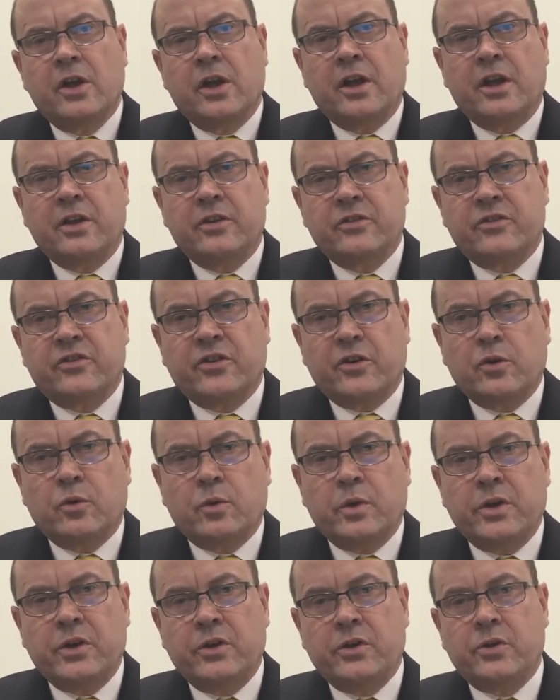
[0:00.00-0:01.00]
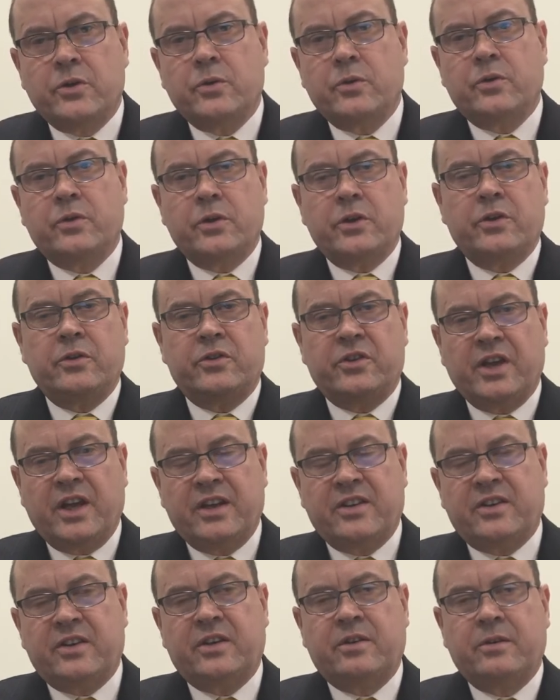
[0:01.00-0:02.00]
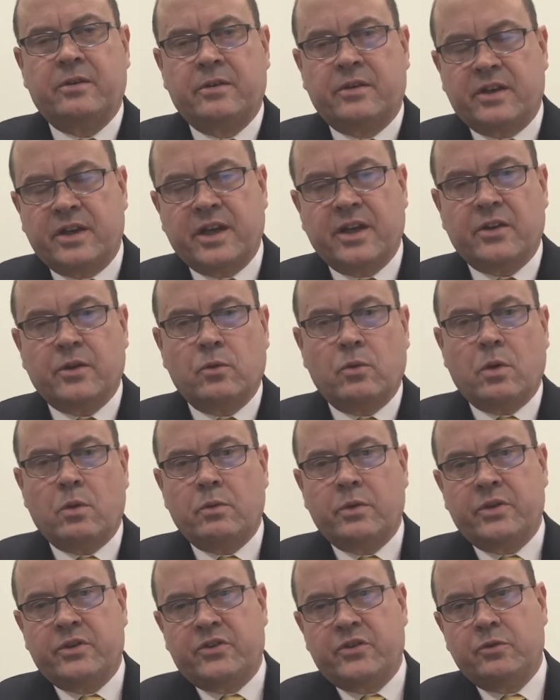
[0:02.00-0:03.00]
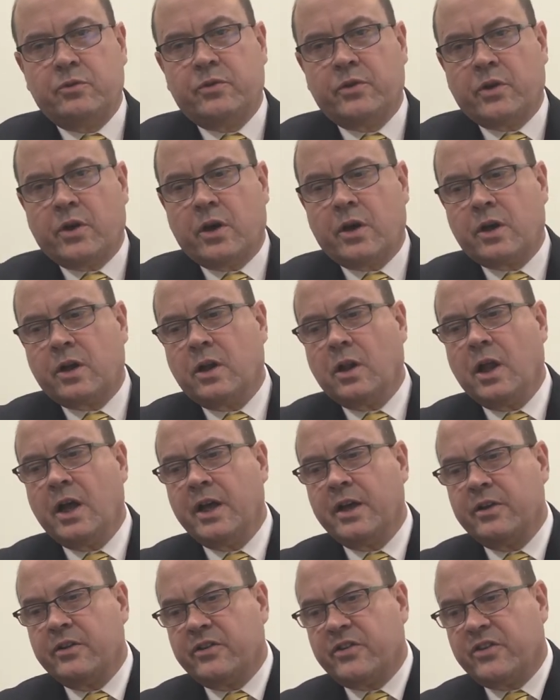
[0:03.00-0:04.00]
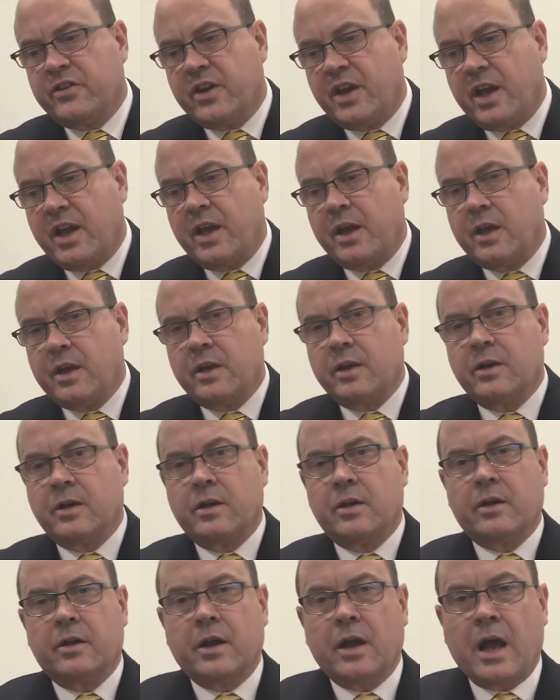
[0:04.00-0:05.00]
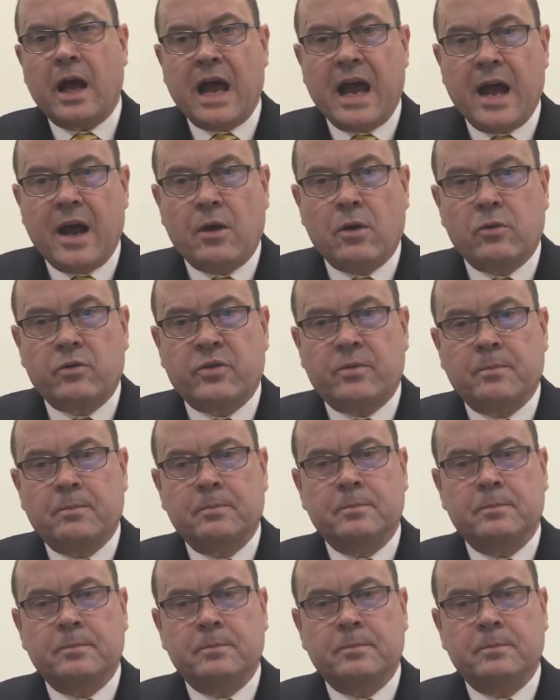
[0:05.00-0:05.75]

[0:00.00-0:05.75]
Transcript: And so when you, you take together what we do for our clients and how